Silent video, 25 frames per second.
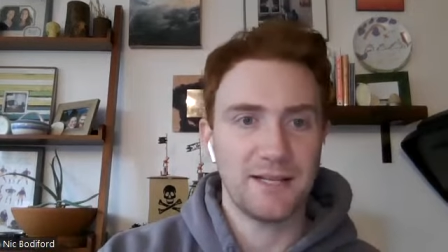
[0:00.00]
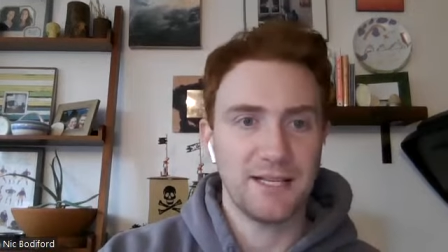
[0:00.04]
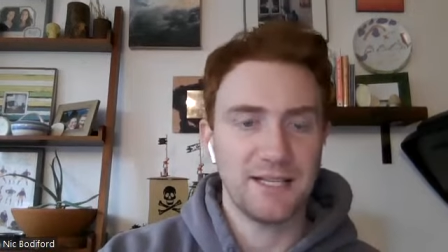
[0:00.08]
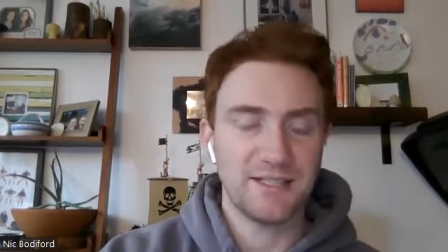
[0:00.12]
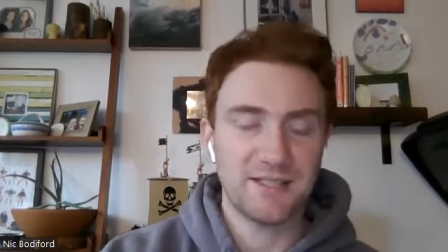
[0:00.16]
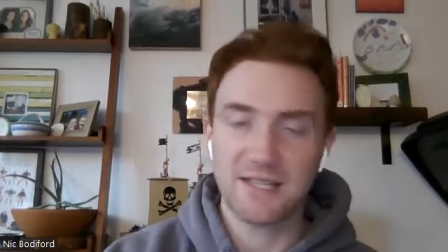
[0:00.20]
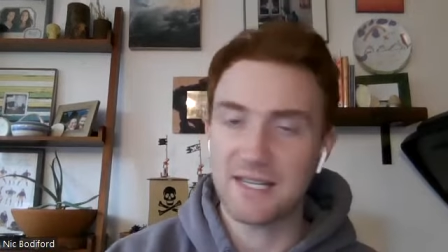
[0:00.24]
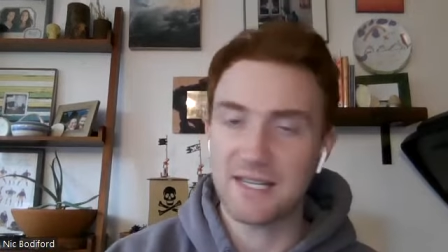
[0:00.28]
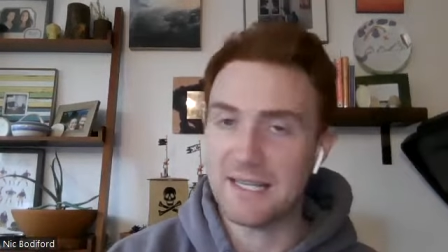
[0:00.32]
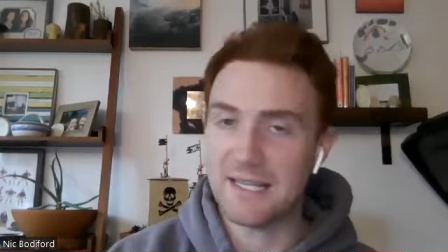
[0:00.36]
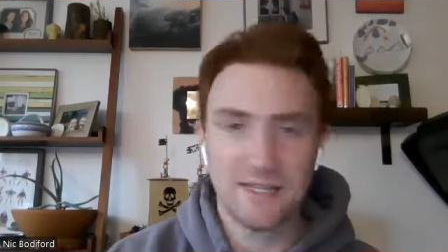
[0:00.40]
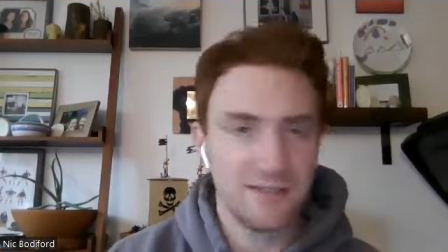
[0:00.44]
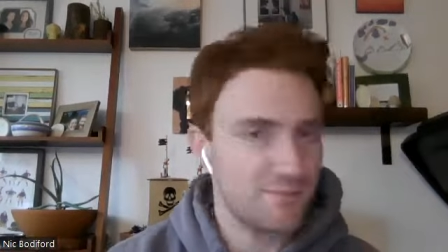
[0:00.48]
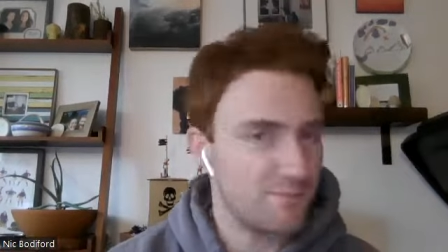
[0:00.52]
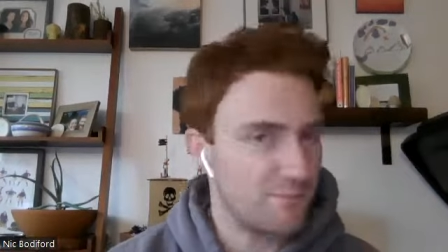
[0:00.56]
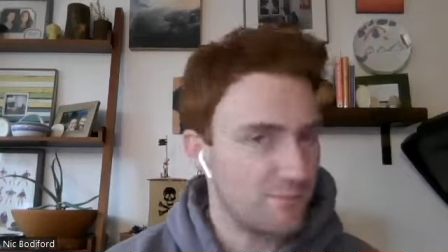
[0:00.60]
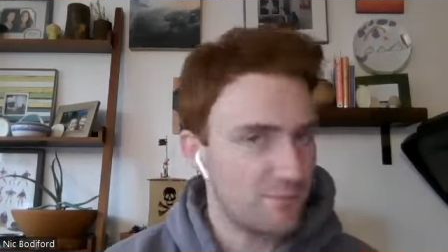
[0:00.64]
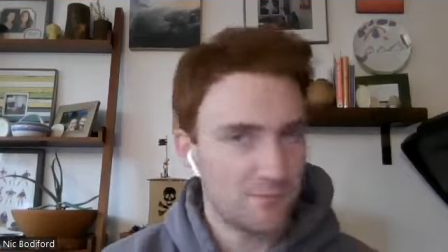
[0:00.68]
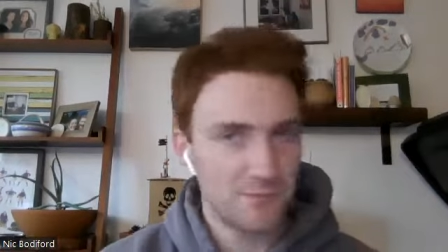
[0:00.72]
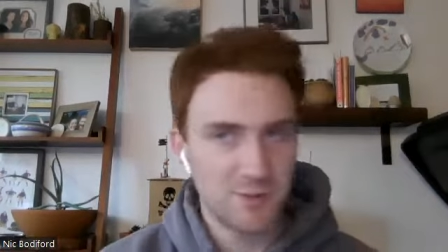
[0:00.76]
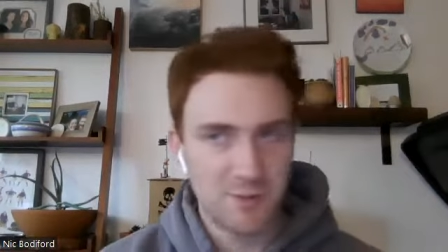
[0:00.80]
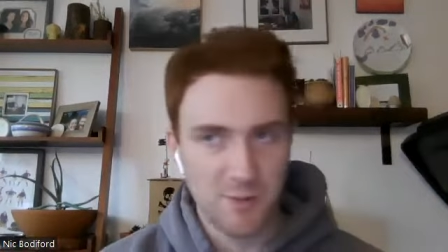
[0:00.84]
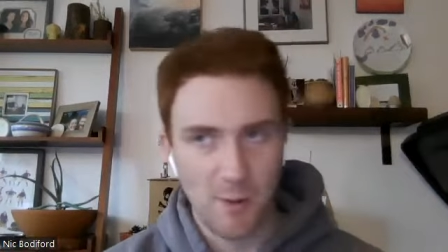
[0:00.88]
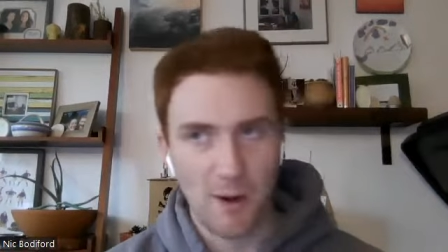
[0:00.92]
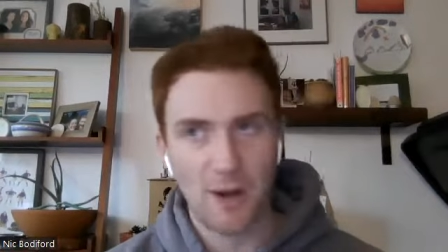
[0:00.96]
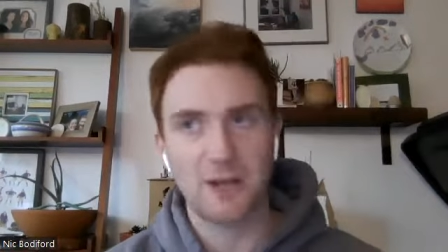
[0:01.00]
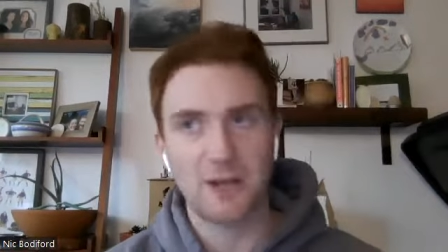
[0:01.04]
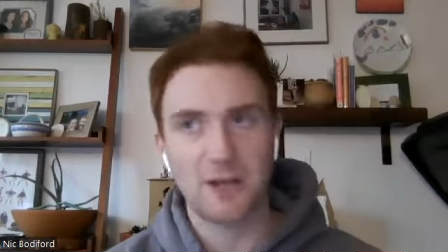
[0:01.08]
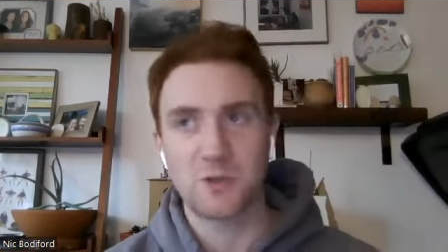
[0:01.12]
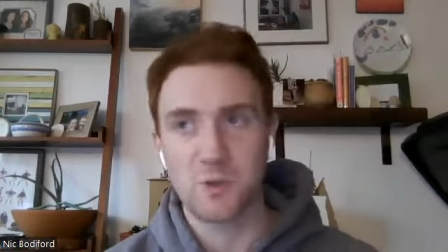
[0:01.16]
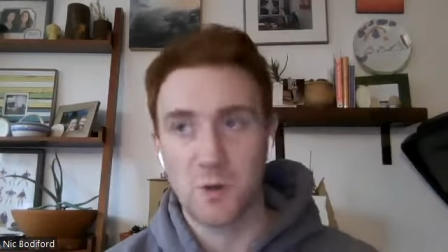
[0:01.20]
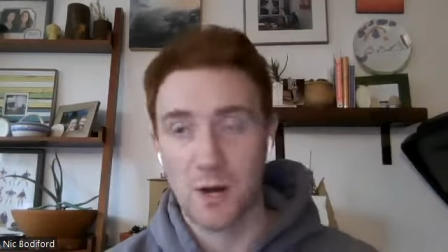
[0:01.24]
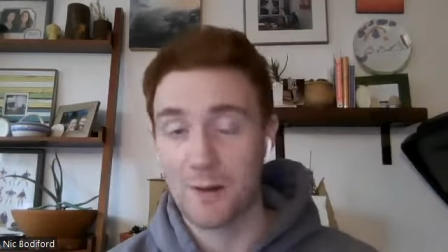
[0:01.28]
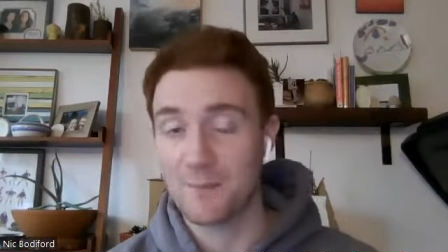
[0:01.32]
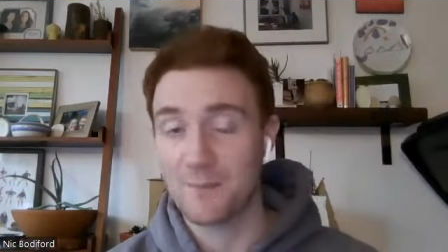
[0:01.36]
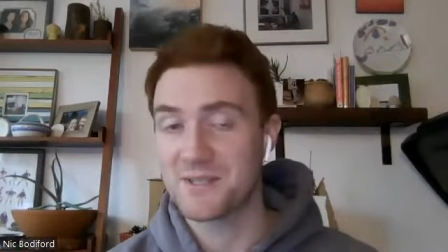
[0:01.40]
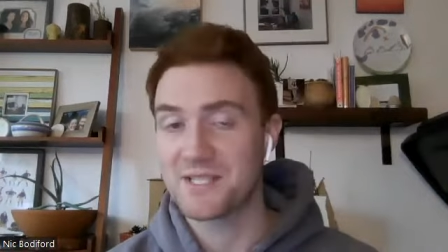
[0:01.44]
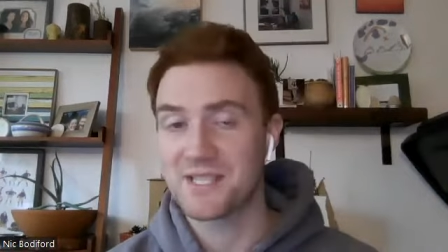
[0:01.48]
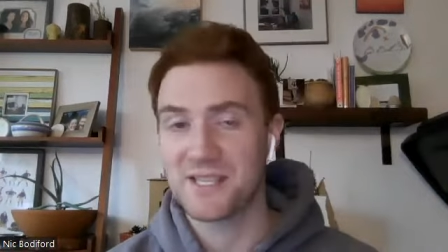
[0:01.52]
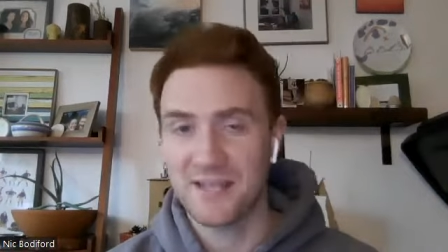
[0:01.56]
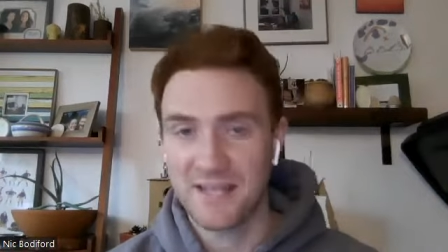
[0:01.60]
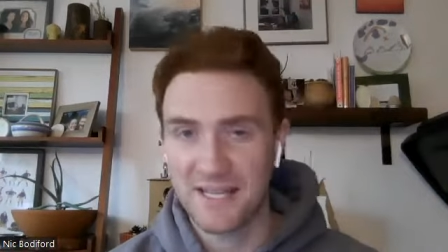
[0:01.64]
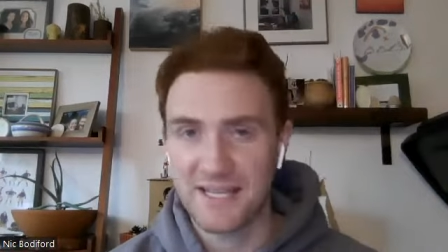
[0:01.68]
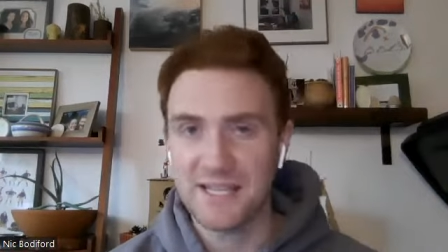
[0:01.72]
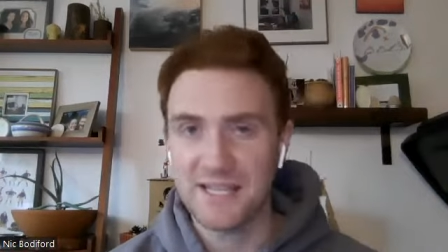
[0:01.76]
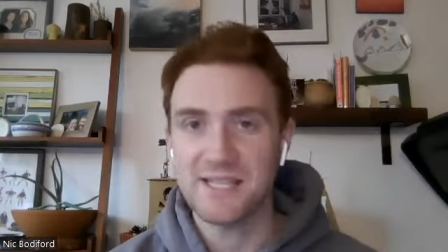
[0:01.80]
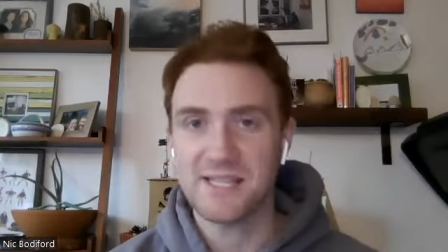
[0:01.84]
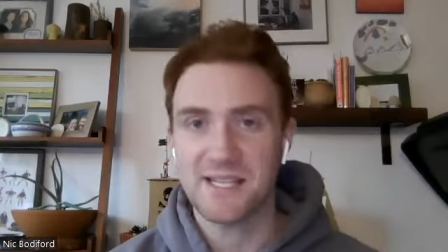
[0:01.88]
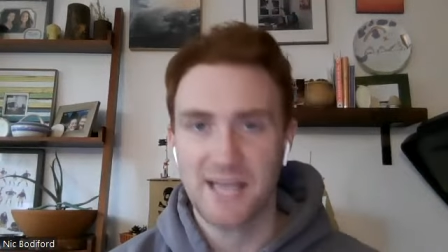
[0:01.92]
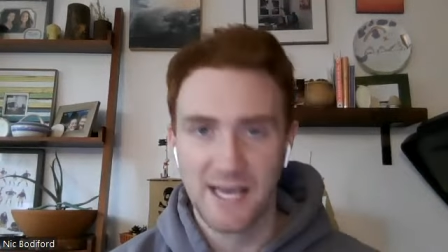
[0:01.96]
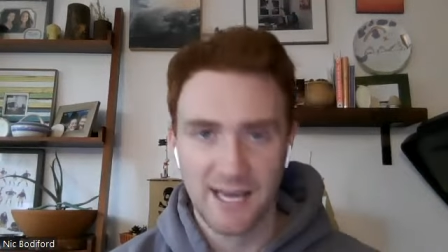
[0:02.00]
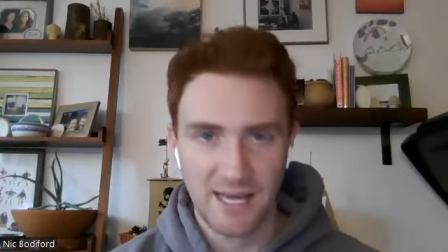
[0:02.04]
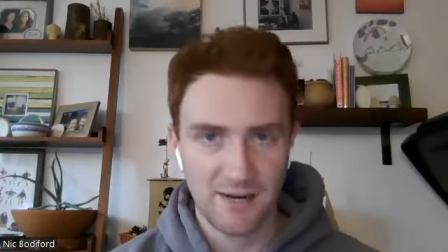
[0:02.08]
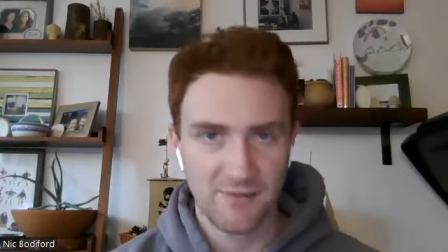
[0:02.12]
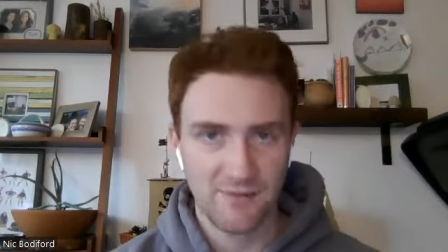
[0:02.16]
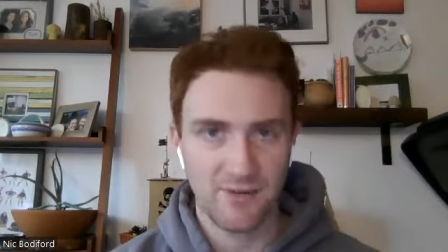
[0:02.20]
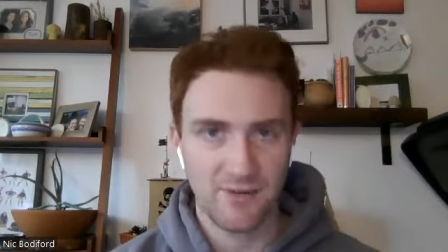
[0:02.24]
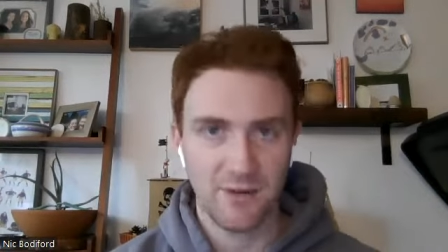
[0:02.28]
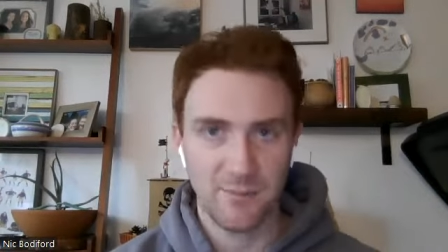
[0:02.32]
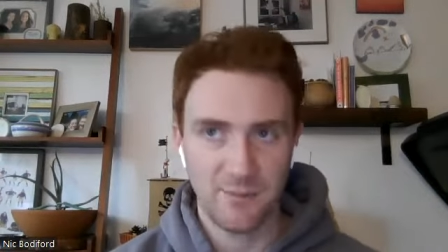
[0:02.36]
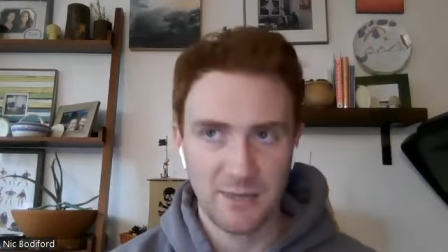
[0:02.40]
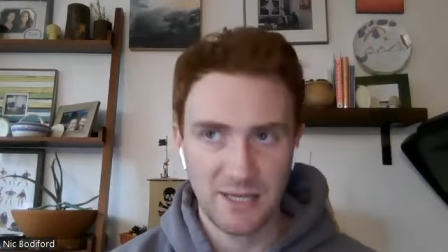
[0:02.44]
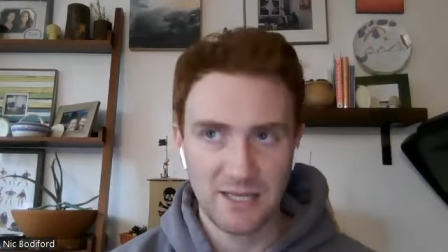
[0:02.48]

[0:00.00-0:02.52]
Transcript: He's he Demarcus Robinson is ahead of him.